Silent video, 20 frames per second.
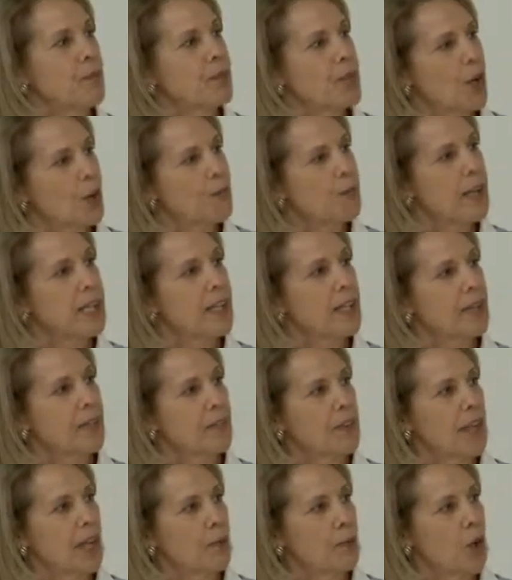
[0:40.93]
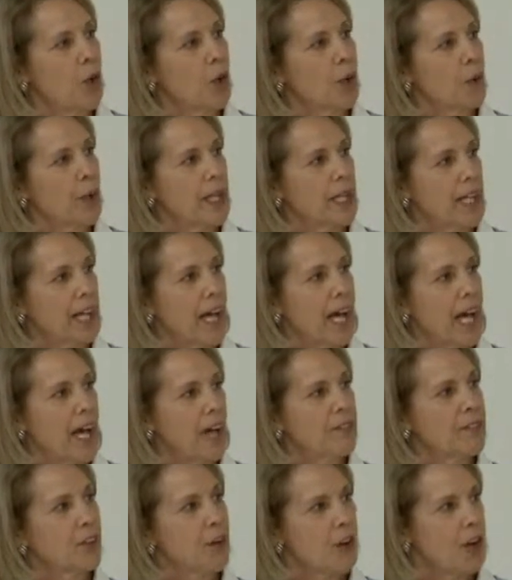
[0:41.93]
don't many of them already
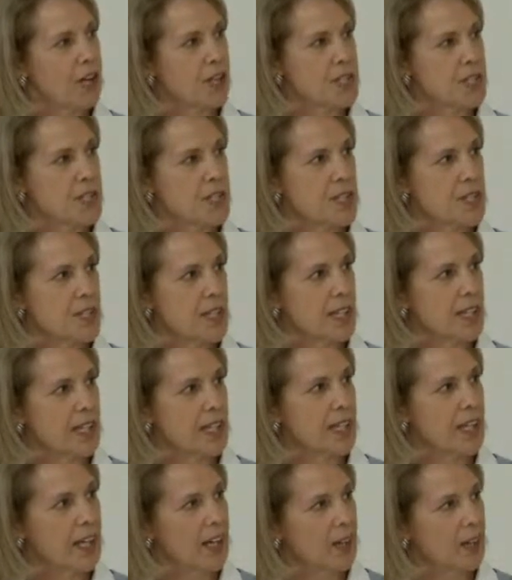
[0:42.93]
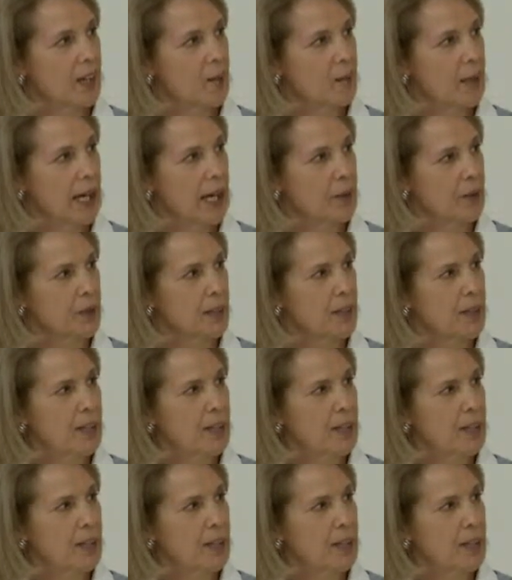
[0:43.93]
have causes that they care about?